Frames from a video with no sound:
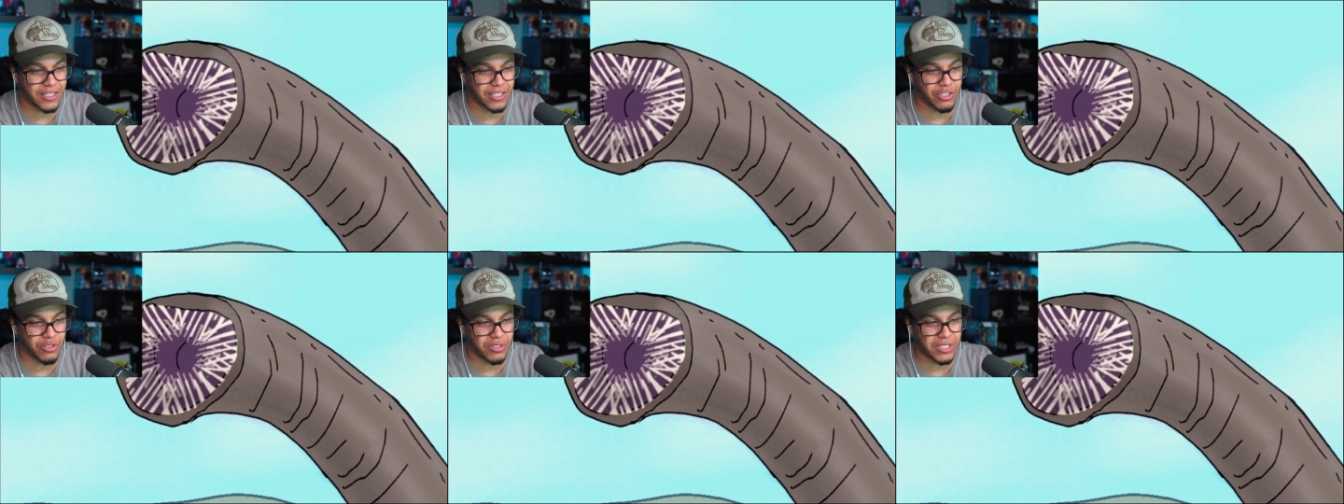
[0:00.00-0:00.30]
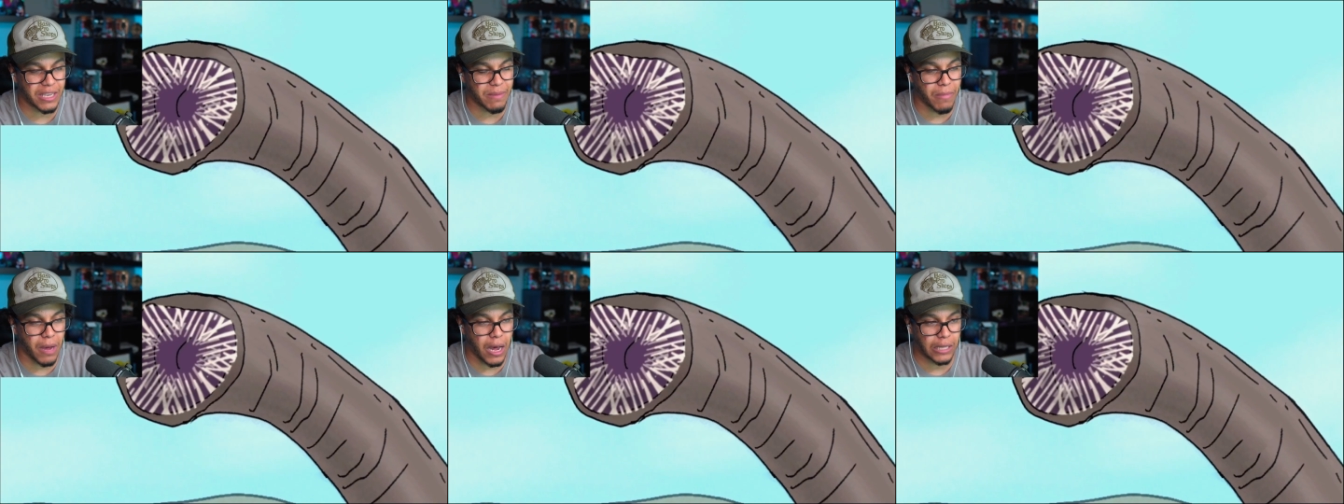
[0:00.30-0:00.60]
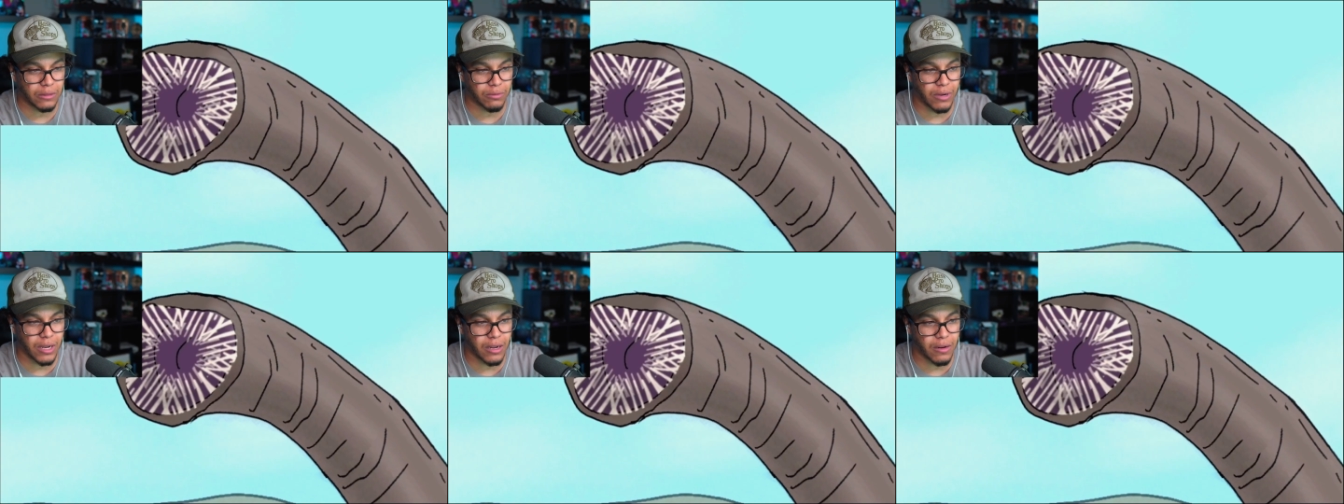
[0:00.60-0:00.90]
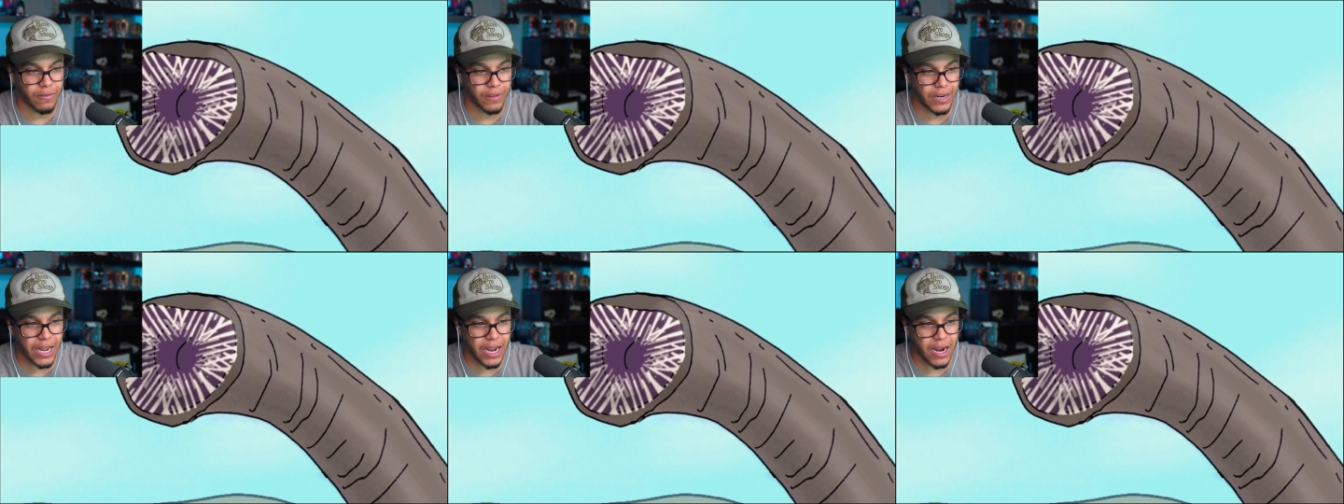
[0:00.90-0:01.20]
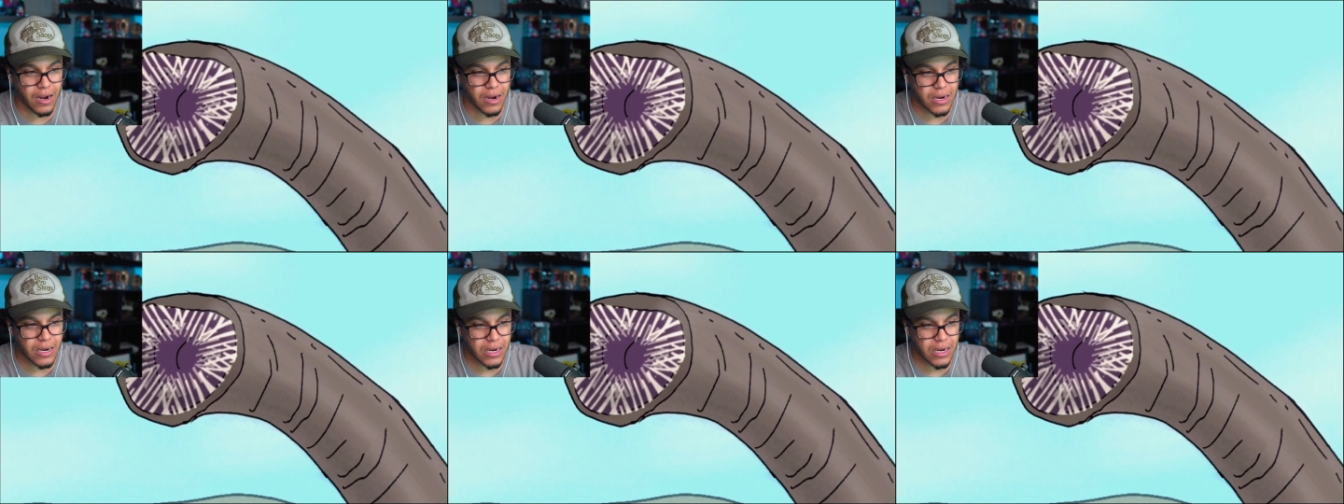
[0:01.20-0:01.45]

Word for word: Did you see Mothra over there?